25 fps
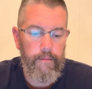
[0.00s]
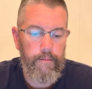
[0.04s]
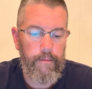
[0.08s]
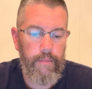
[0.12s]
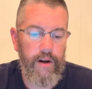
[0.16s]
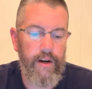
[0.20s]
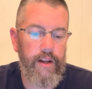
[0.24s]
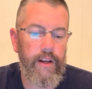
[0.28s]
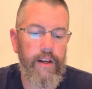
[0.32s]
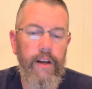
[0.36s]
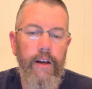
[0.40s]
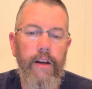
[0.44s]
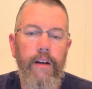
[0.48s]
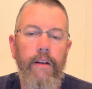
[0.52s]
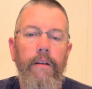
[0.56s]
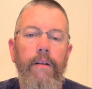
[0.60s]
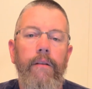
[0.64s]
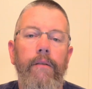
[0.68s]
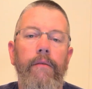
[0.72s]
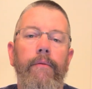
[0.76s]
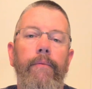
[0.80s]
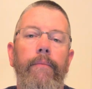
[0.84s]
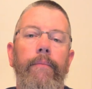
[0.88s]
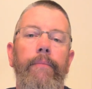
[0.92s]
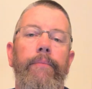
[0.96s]
But
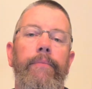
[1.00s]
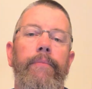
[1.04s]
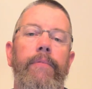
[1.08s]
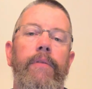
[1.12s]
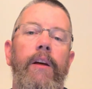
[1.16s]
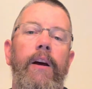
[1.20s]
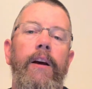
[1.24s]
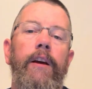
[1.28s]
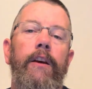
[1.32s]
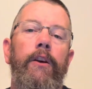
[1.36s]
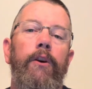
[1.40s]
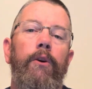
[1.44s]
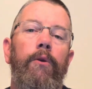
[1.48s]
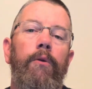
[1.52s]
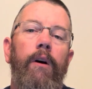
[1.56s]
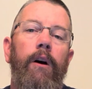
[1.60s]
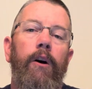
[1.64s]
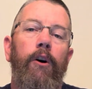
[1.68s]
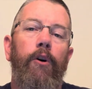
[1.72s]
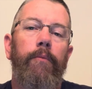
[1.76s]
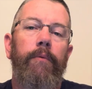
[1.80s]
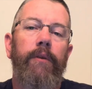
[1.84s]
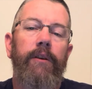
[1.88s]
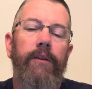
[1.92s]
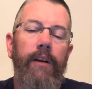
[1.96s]
again, thank you. I
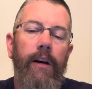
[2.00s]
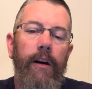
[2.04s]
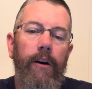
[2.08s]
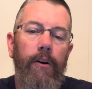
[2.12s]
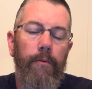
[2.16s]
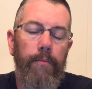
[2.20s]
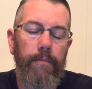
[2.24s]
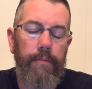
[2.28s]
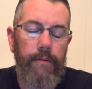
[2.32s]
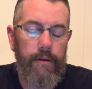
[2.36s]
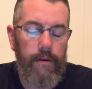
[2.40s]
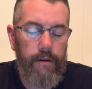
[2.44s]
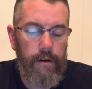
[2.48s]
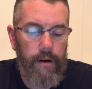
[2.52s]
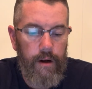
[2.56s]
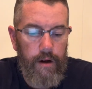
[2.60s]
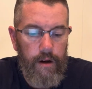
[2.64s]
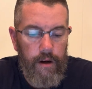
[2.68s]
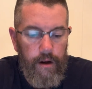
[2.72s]
hope this helps.